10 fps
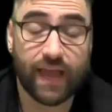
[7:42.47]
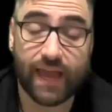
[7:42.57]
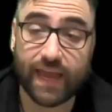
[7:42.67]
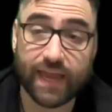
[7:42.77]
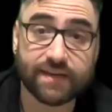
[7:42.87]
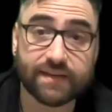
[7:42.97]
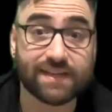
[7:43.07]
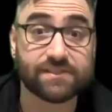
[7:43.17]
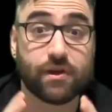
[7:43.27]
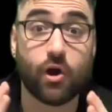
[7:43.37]
and
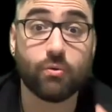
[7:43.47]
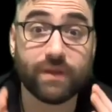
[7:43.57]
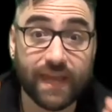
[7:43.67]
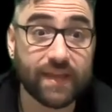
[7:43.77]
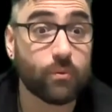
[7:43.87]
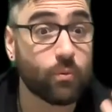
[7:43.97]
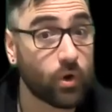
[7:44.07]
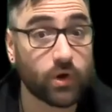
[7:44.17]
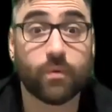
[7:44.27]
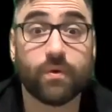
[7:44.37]
it's okay to
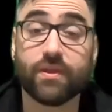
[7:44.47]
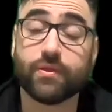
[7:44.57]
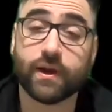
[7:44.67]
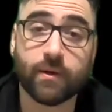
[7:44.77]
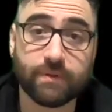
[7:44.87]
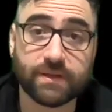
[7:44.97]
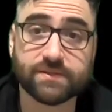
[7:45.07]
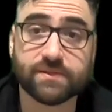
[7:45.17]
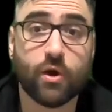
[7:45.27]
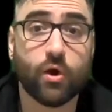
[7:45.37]
work with a
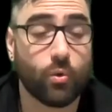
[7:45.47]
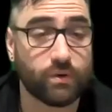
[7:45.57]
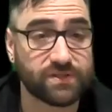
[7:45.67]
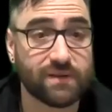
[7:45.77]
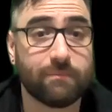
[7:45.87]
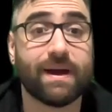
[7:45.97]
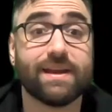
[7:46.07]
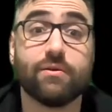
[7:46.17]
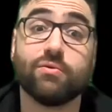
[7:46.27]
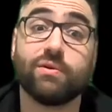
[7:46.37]
therapist or somebody
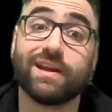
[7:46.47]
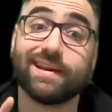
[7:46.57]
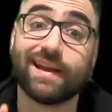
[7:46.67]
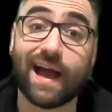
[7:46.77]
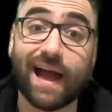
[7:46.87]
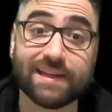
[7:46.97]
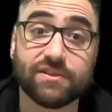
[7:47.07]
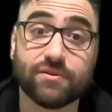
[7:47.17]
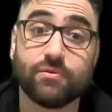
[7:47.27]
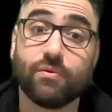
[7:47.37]
who can guide
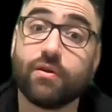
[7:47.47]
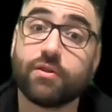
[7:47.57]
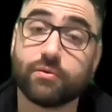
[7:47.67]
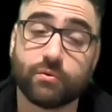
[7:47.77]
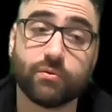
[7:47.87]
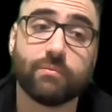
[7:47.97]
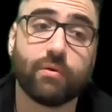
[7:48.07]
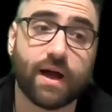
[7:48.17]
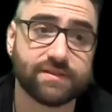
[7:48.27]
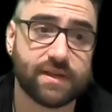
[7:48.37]
you through the
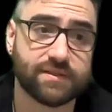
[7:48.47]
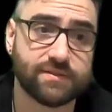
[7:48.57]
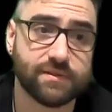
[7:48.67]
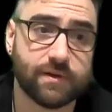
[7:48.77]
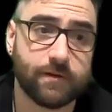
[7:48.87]
process.